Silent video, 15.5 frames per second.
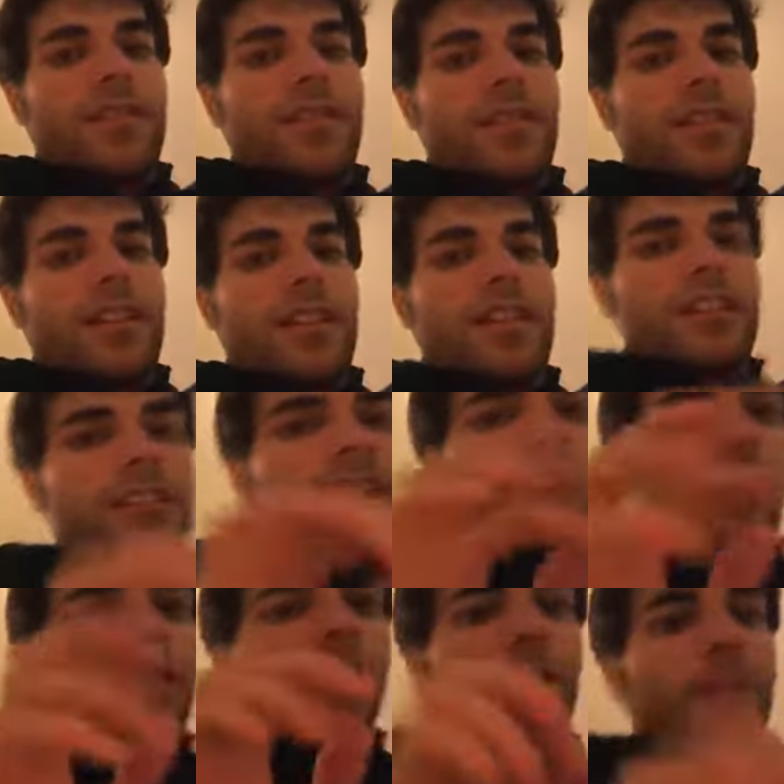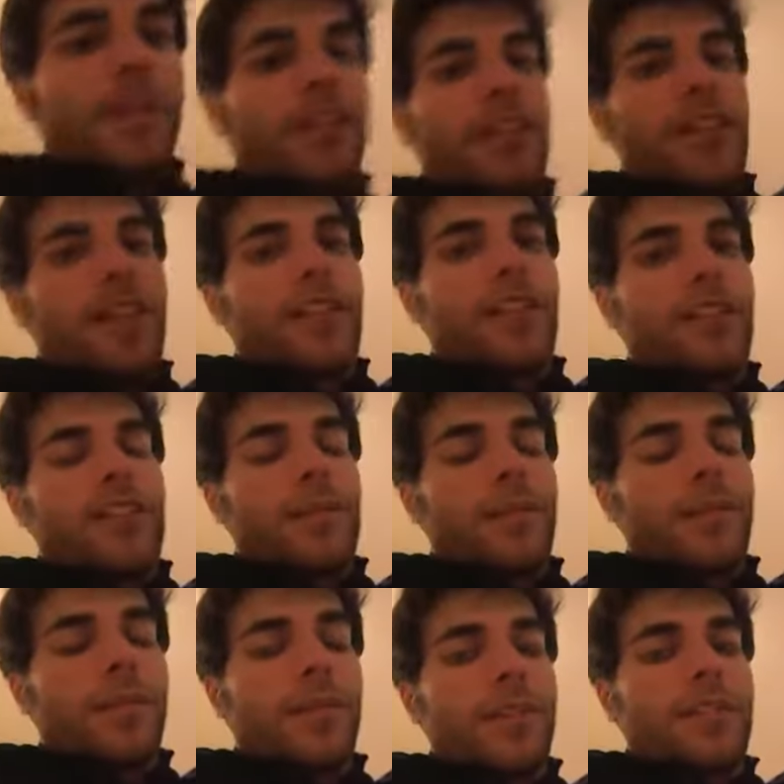And it's like already been done or something
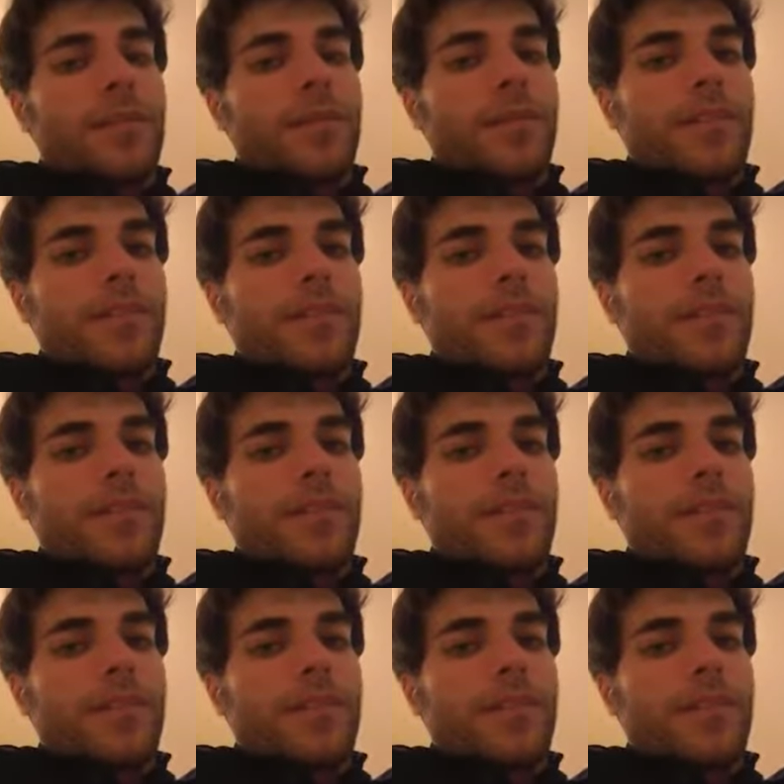by someone.